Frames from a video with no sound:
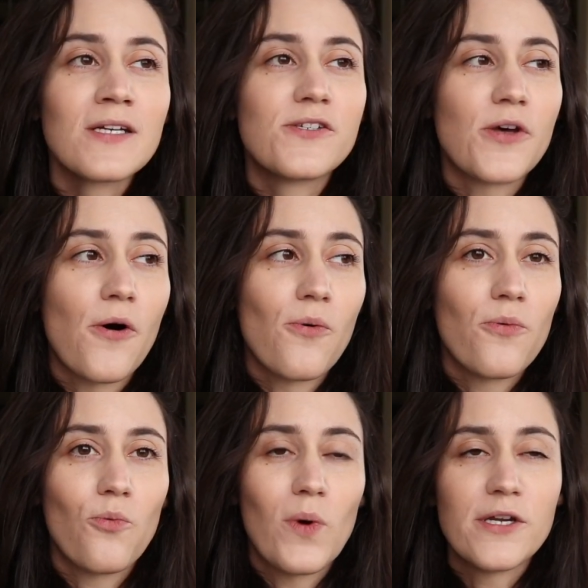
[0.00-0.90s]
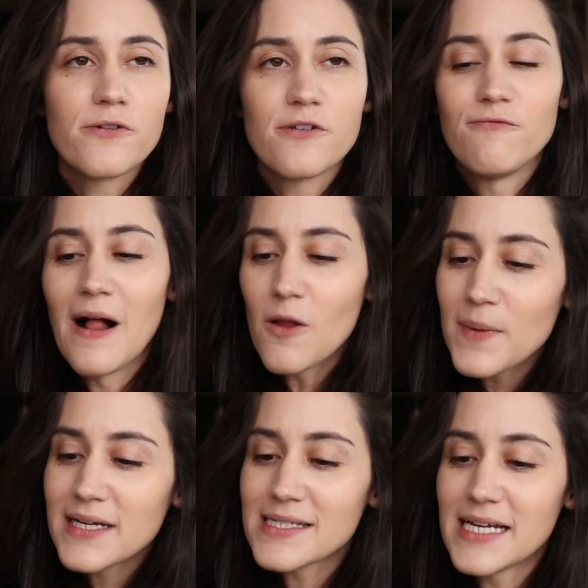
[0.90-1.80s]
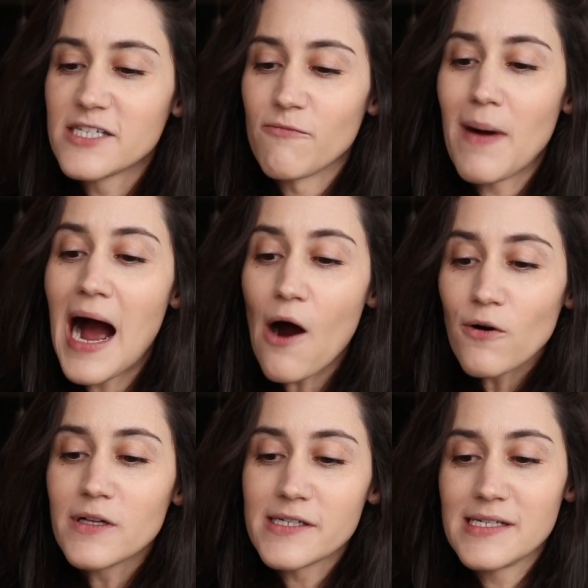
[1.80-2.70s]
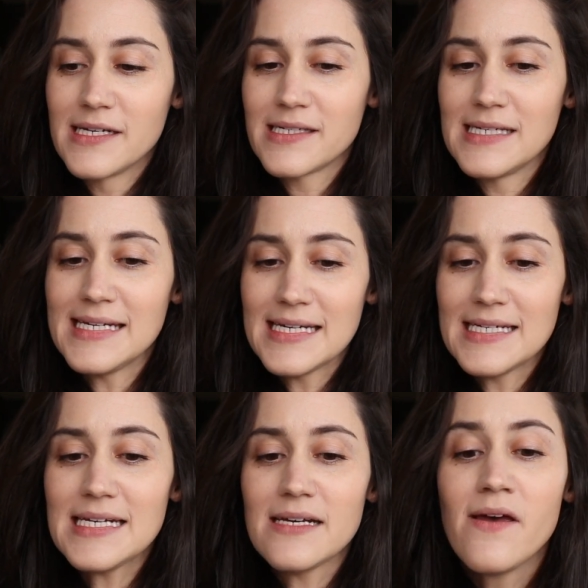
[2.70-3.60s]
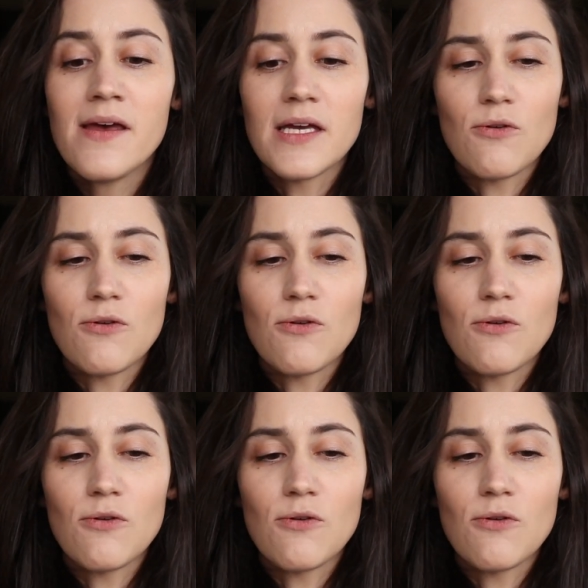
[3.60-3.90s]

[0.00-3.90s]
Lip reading: So when you're developing a sense of powerlessness in D&D,